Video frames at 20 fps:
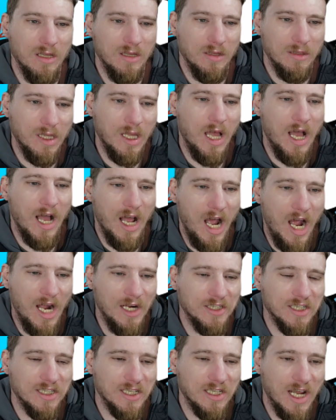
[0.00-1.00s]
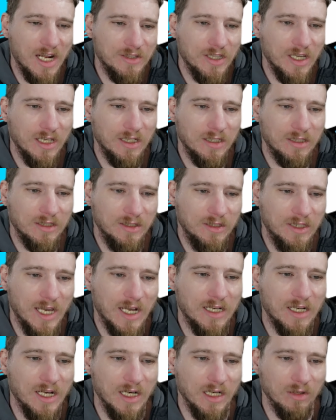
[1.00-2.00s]
I think that
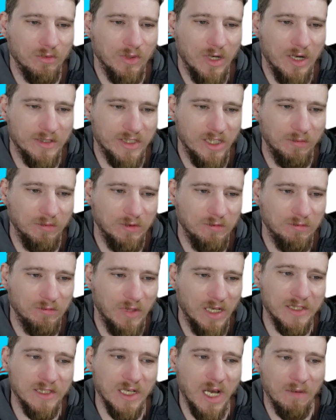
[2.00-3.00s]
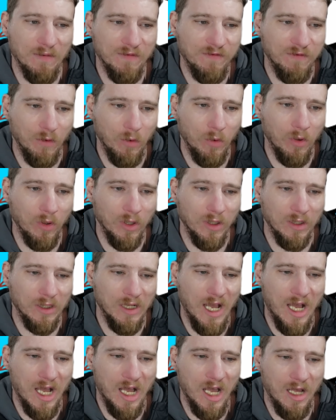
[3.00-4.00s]
kind of rounds up my top
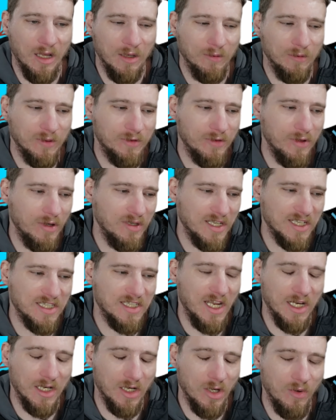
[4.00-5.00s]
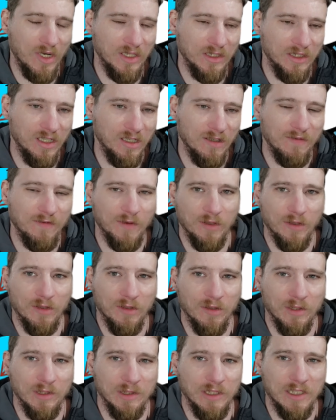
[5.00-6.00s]
4. We'll throw the Seiko in there
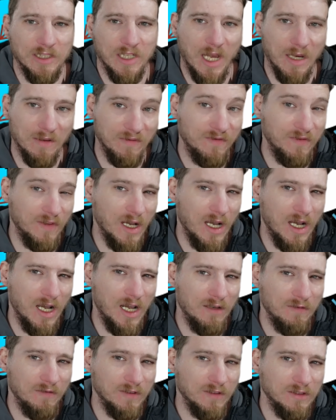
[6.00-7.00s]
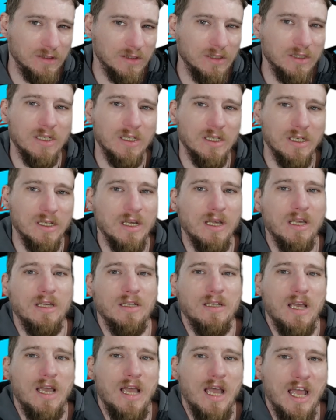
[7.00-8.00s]
for the top 5,
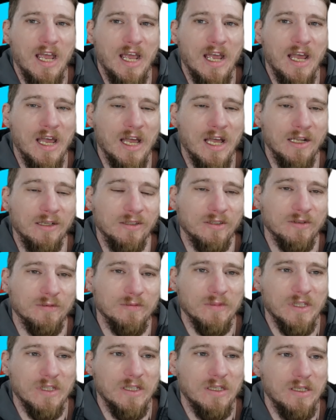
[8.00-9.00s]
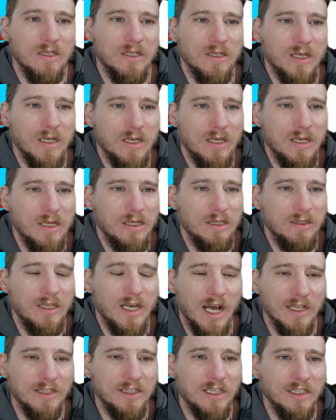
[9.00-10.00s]
and yeah,
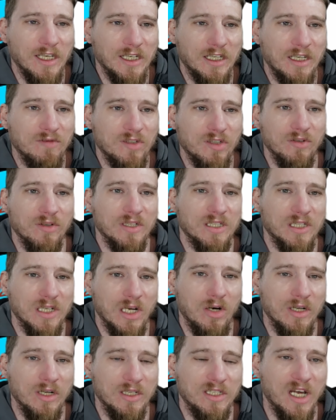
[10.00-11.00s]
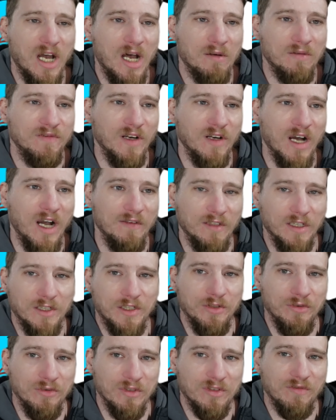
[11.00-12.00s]
I think that gives you a solid top 5 to
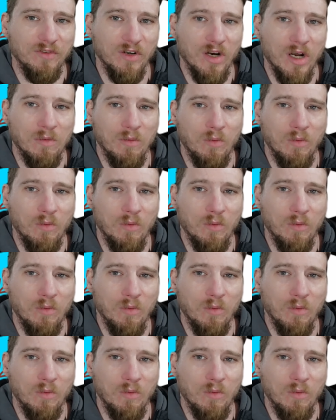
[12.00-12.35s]
choose from.